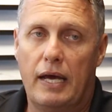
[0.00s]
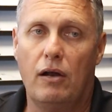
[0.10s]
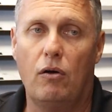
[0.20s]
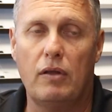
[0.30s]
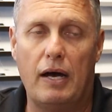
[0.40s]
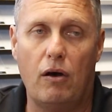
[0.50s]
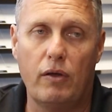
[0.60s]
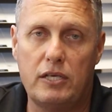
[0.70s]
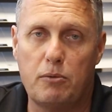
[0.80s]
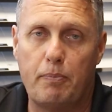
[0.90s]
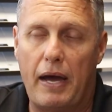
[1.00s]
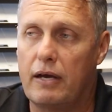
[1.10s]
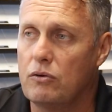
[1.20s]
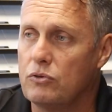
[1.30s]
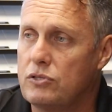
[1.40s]
and I'll, uh, I'll hit you
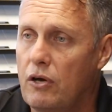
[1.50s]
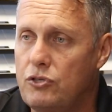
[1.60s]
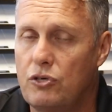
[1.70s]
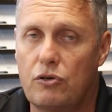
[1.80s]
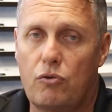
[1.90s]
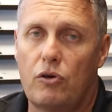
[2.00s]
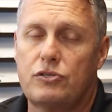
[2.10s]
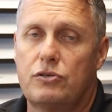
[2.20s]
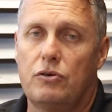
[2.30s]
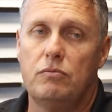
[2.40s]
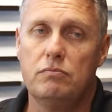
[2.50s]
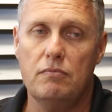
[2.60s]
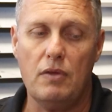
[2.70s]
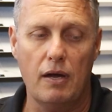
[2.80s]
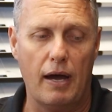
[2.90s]
back and also shoot across to
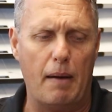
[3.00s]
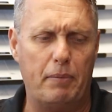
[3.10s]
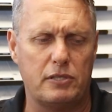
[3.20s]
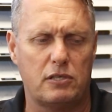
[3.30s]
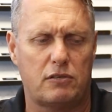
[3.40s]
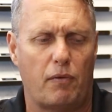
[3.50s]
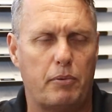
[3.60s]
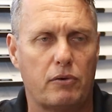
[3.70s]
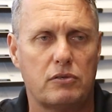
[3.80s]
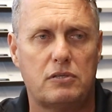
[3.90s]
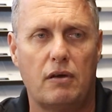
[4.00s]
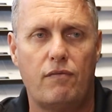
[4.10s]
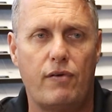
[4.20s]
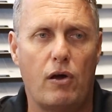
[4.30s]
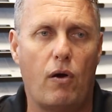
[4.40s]
uh, Business for Builders
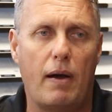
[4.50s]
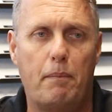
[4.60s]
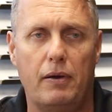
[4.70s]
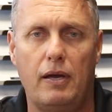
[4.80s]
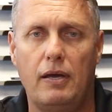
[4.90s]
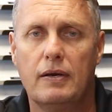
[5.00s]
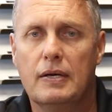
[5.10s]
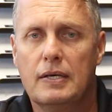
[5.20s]
VIP.